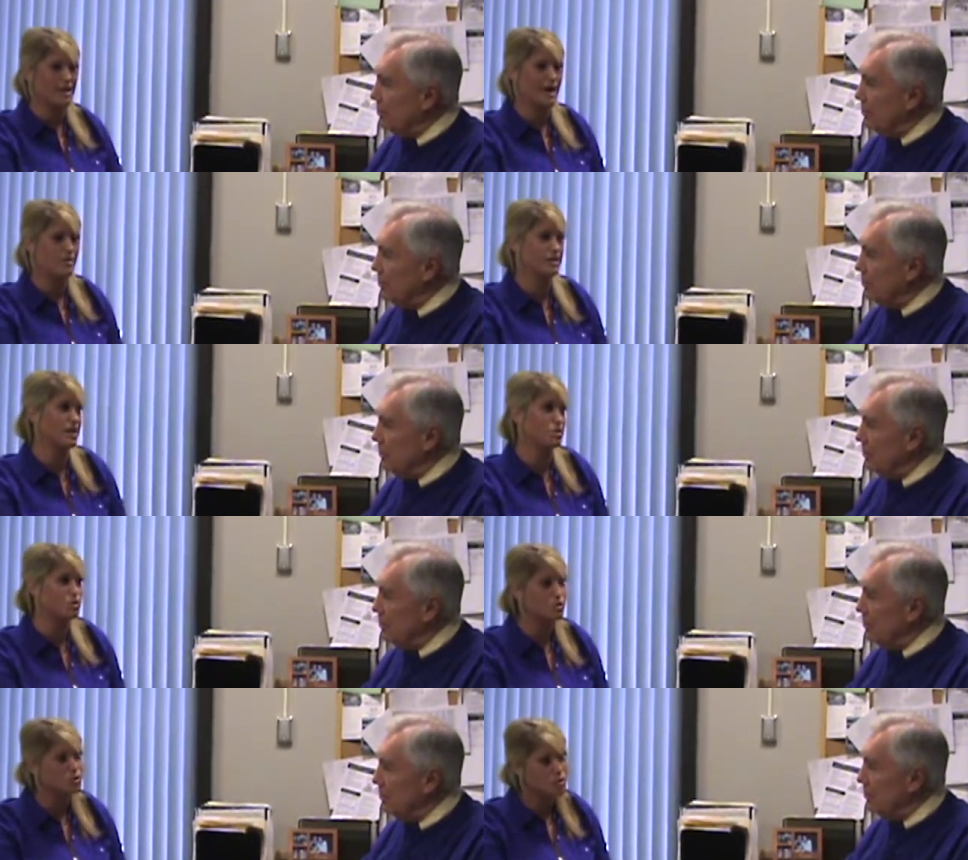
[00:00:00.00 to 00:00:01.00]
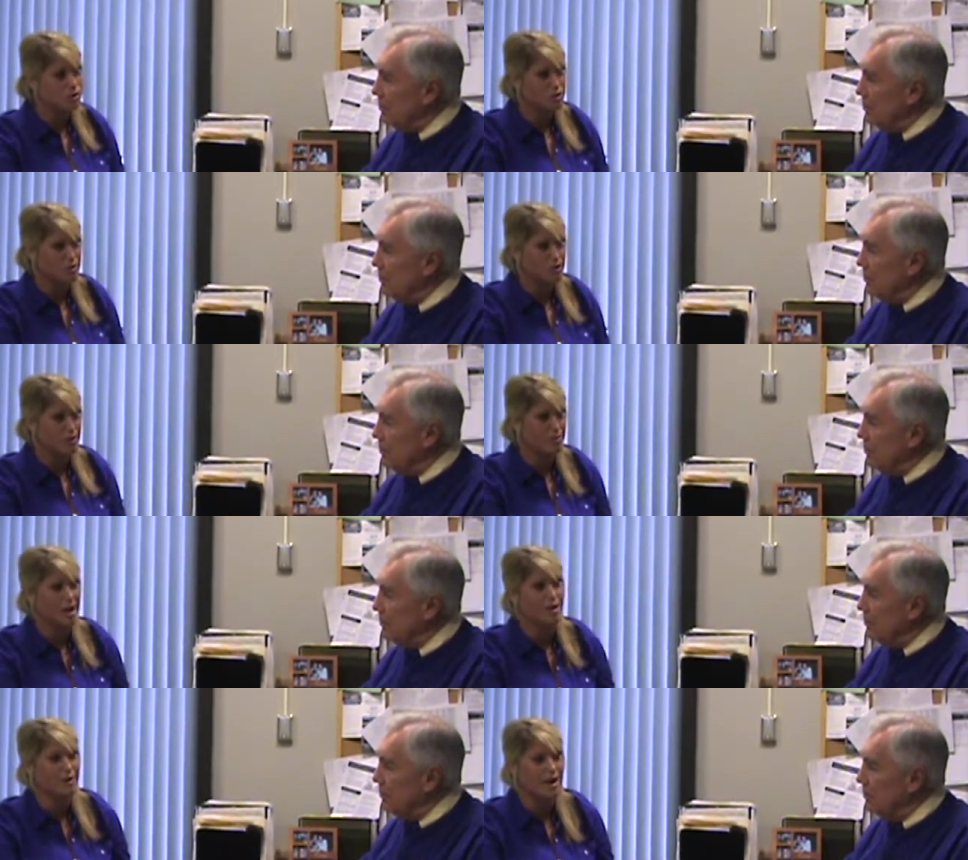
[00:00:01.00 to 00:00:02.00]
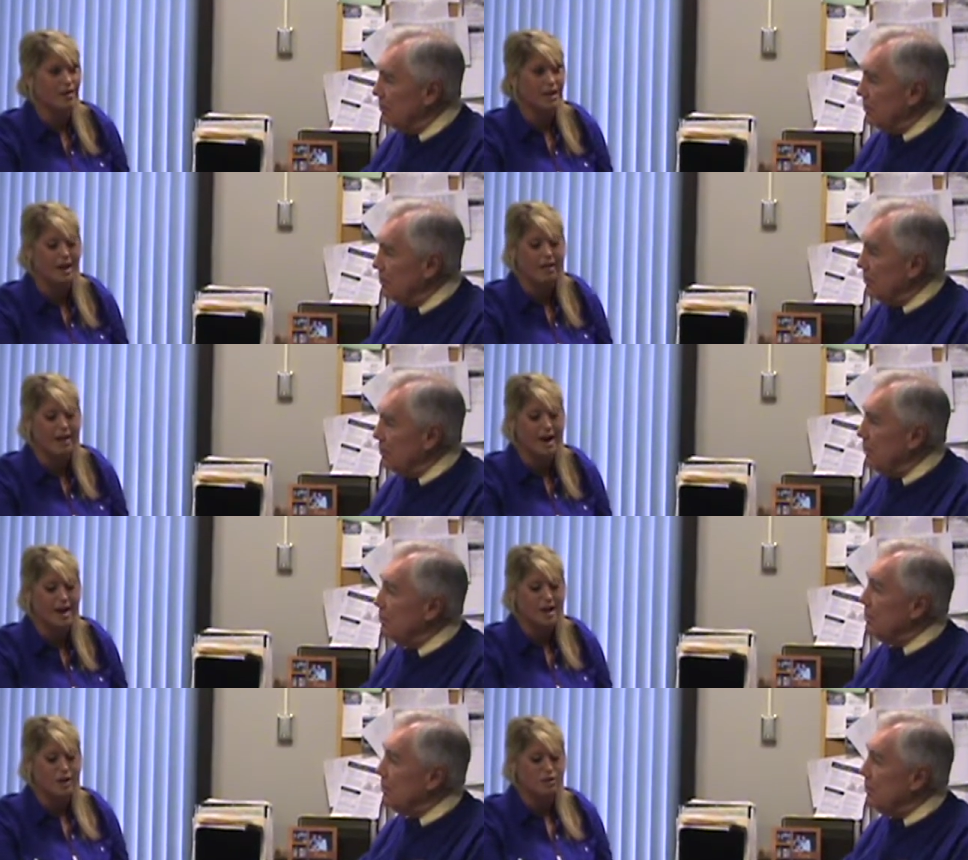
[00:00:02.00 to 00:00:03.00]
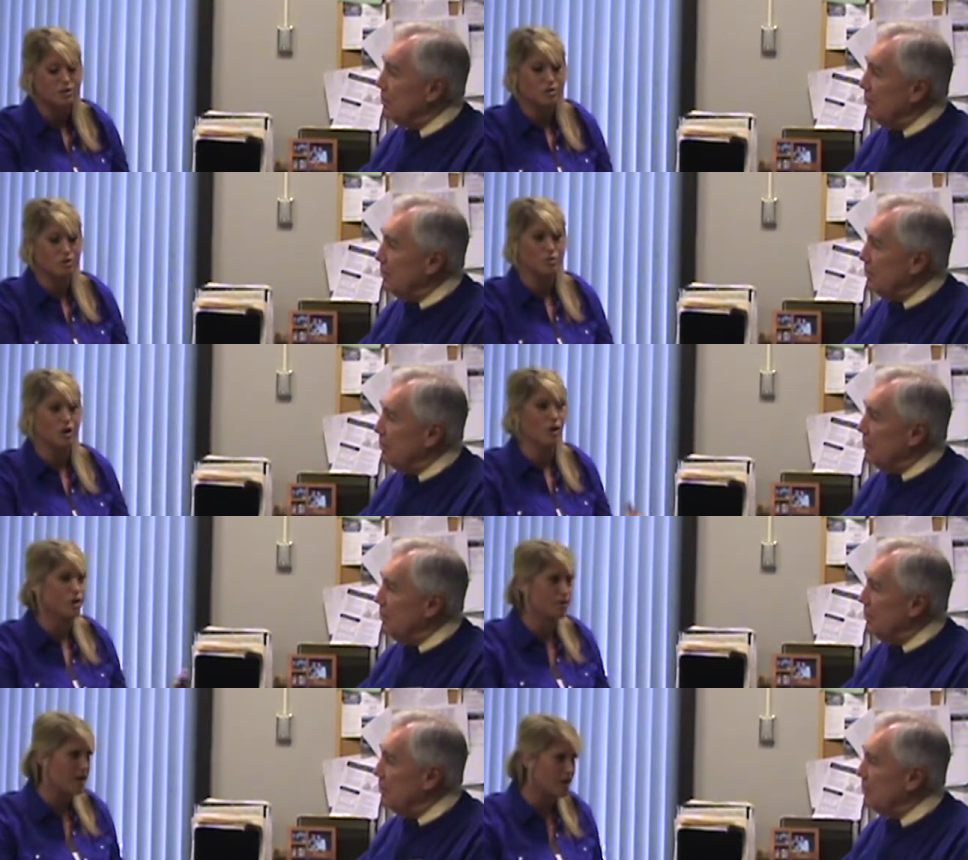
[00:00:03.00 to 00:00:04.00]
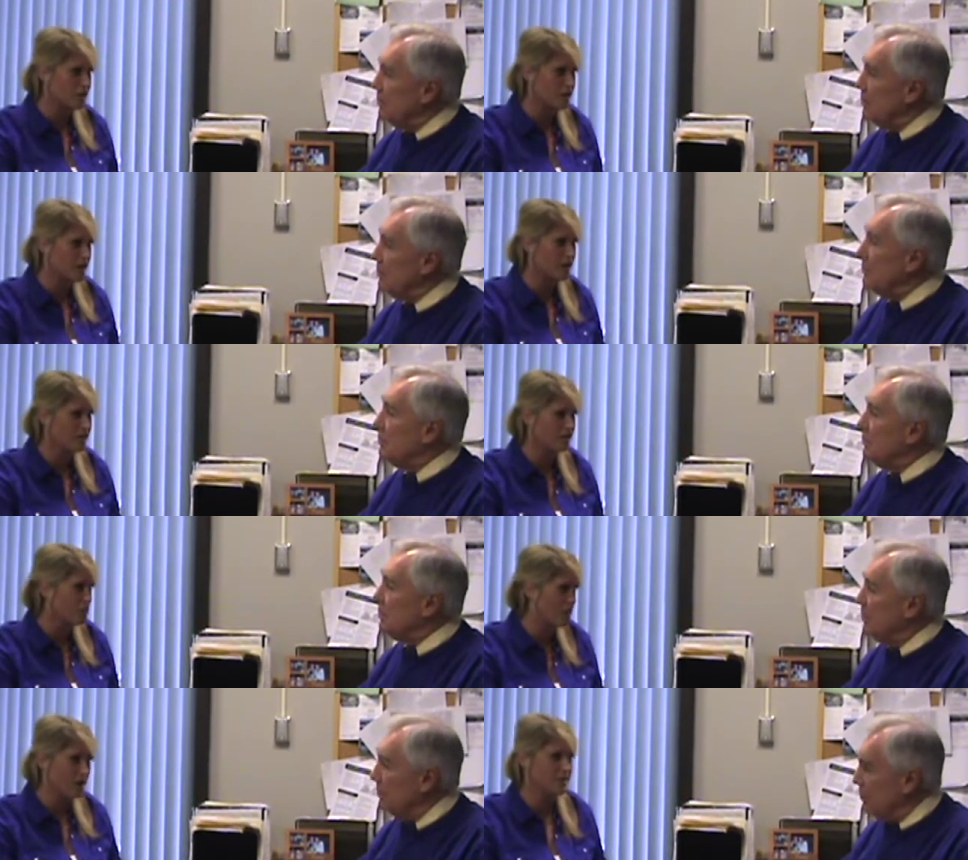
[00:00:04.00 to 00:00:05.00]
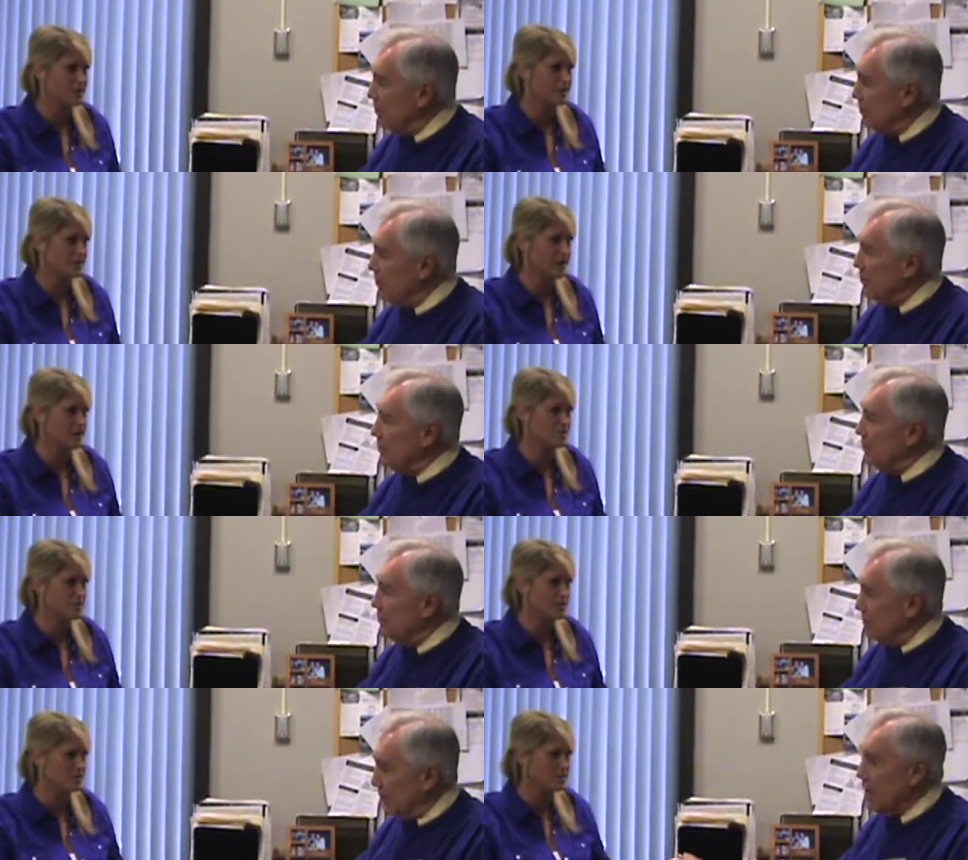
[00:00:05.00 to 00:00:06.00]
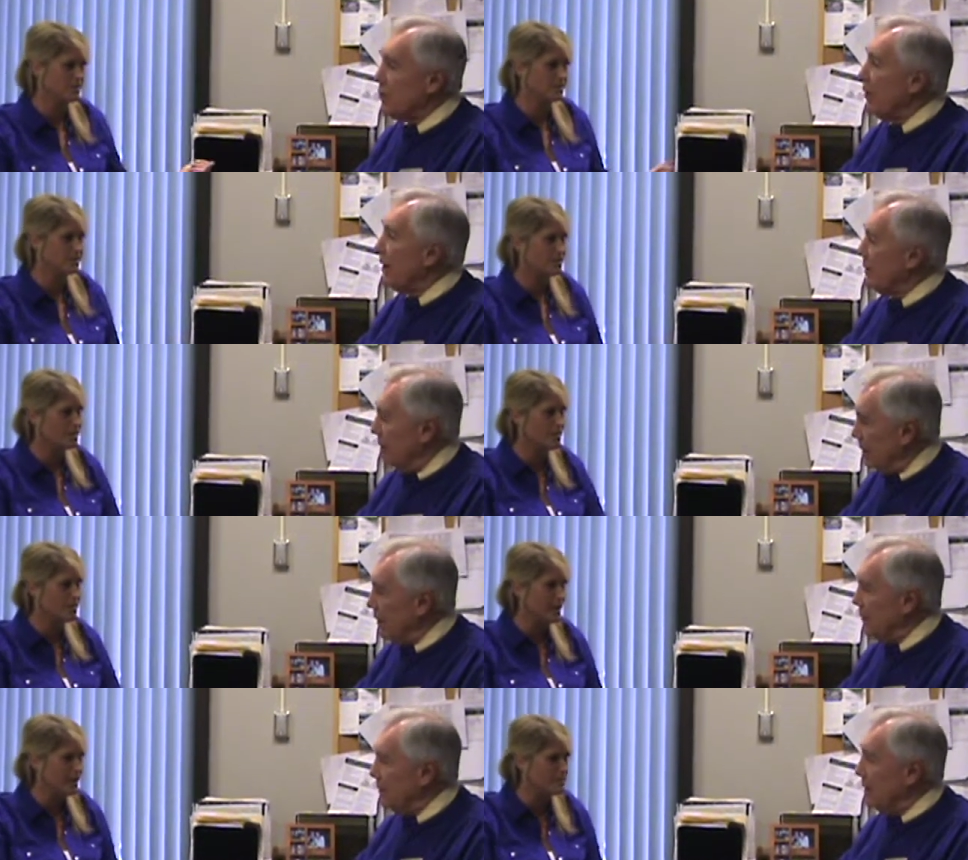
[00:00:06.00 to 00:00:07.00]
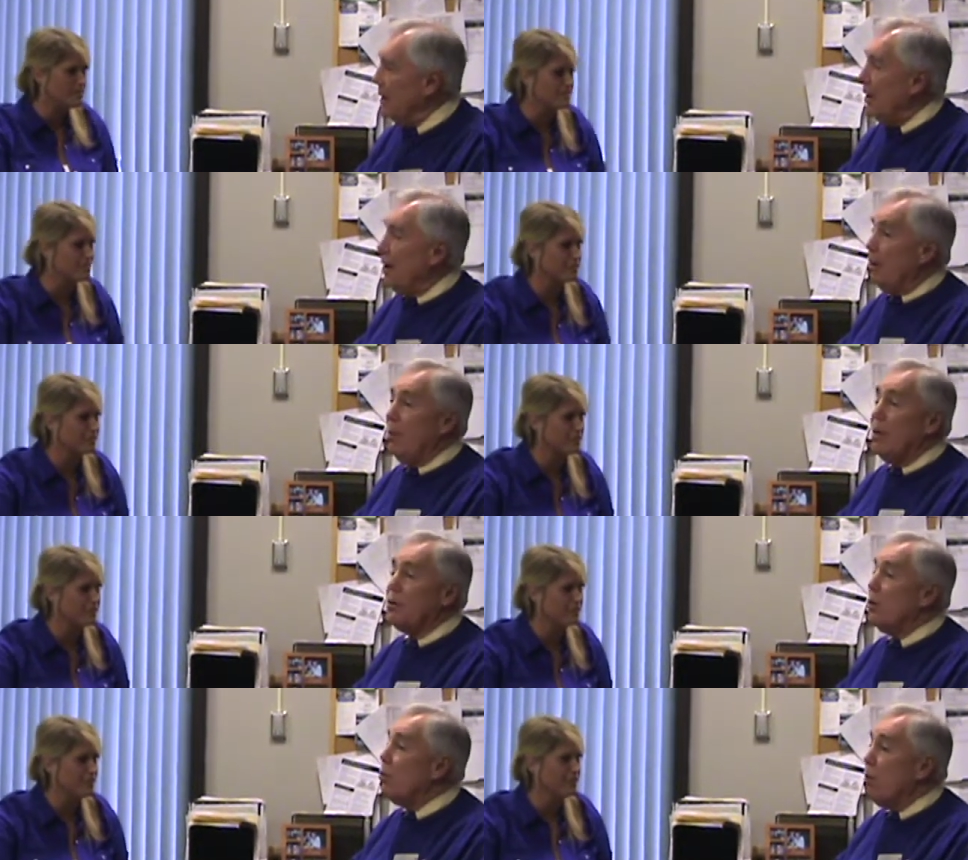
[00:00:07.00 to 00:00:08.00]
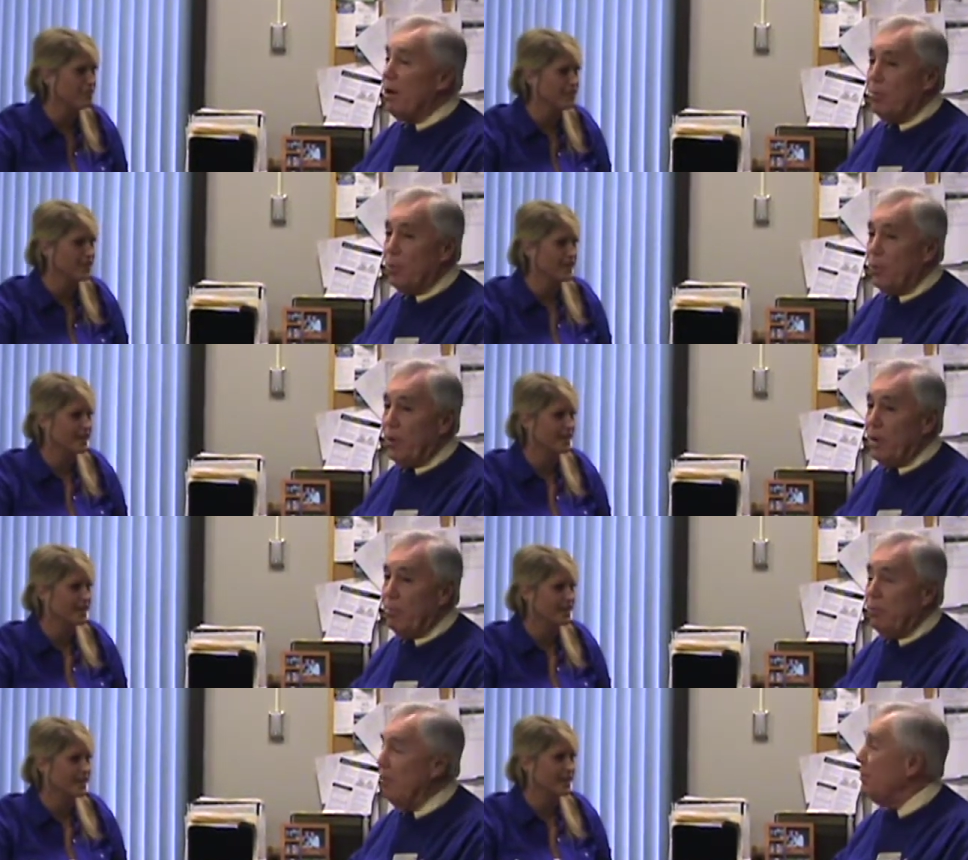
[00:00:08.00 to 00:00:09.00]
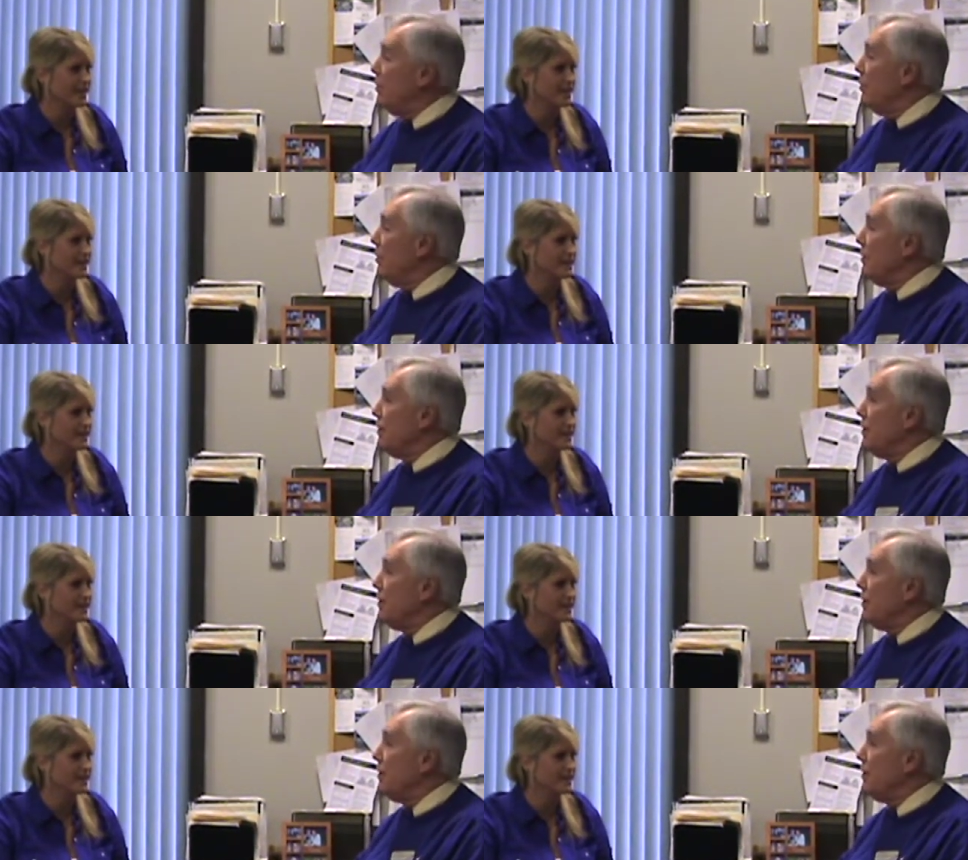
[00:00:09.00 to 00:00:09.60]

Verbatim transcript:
Speaker 1: allows high school students around the McHenry County area to earn college credit while they're still in high school.
Speaker 2: That's correct. Tell me about it. Well, it's a great program. We've been doing it